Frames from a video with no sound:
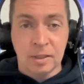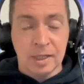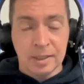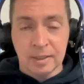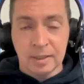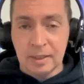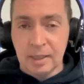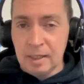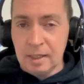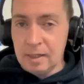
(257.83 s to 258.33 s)

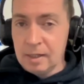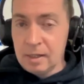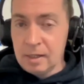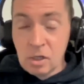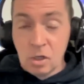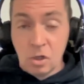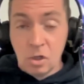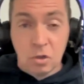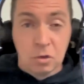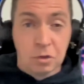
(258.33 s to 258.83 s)
It kind of
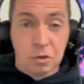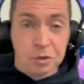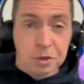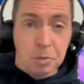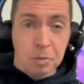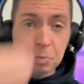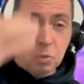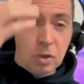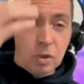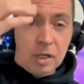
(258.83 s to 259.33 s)
goes
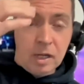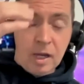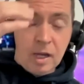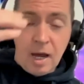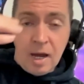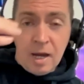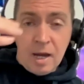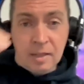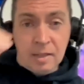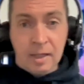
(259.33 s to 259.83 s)
up really
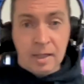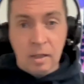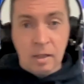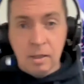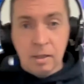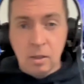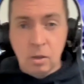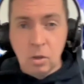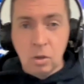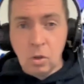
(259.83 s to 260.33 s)
high and then
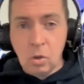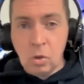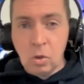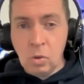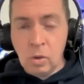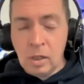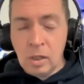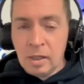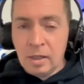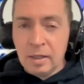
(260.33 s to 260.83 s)
low.